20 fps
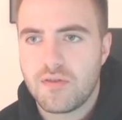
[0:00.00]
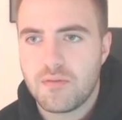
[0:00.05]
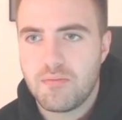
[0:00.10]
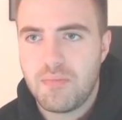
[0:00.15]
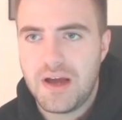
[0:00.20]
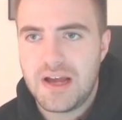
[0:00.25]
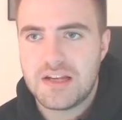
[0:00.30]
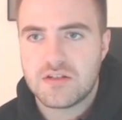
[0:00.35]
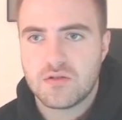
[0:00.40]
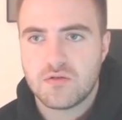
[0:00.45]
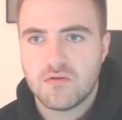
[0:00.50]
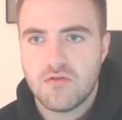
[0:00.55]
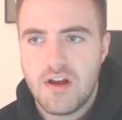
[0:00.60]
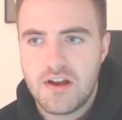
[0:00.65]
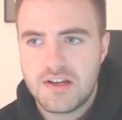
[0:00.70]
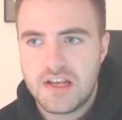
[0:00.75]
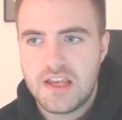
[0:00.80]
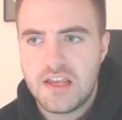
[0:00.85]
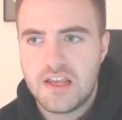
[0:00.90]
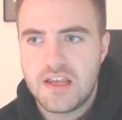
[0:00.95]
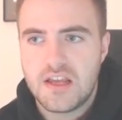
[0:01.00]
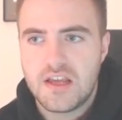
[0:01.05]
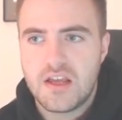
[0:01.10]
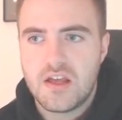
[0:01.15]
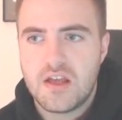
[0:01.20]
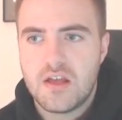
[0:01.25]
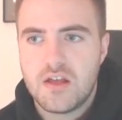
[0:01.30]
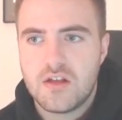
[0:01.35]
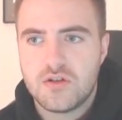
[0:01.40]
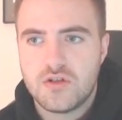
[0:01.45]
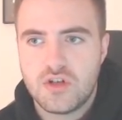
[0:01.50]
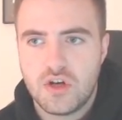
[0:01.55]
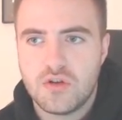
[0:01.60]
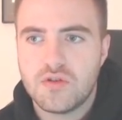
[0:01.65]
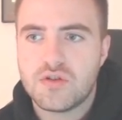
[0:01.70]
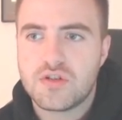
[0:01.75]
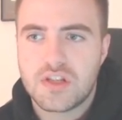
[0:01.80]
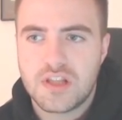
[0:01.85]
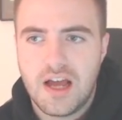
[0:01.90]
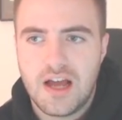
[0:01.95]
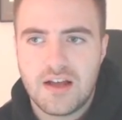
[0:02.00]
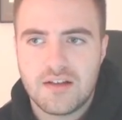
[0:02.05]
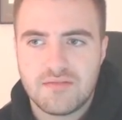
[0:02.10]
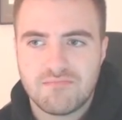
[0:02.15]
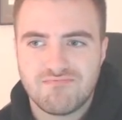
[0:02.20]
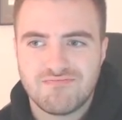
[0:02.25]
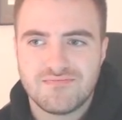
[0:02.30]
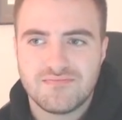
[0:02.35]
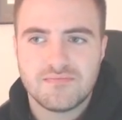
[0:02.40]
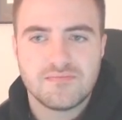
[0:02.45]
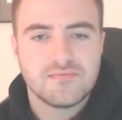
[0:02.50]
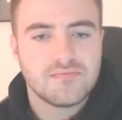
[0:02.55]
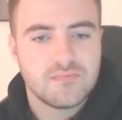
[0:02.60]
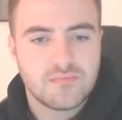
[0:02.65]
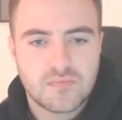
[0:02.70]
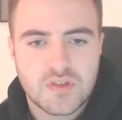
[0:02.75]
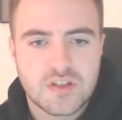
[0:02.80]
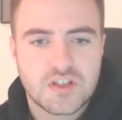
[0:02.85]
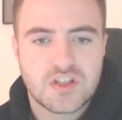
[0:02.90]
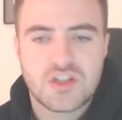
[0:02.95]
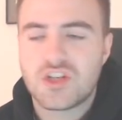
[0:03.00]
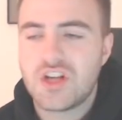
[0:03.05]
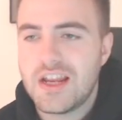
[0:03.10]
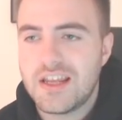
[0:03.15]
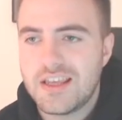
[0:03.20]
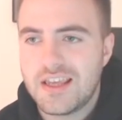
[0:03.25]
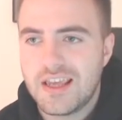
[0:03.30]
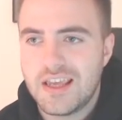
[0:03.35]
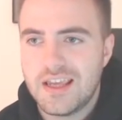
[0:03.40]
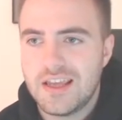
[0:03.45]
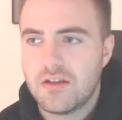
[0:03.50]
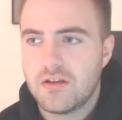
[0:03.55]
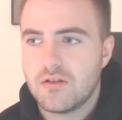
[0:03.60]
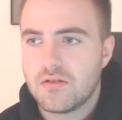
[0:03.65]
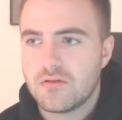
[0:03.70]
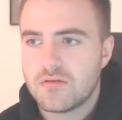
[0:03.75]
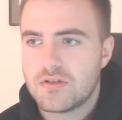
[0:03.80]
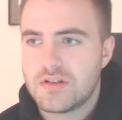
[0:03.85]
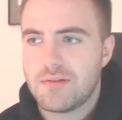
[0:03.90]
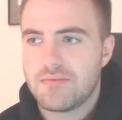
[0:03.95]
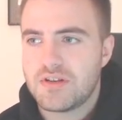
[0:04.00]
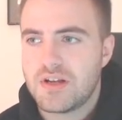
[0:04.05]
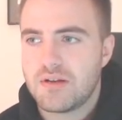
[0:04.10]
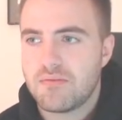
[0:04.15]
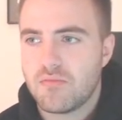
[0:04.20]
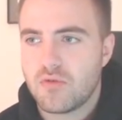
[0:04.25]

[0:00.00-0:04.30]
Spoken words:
pace already due to that shaky September,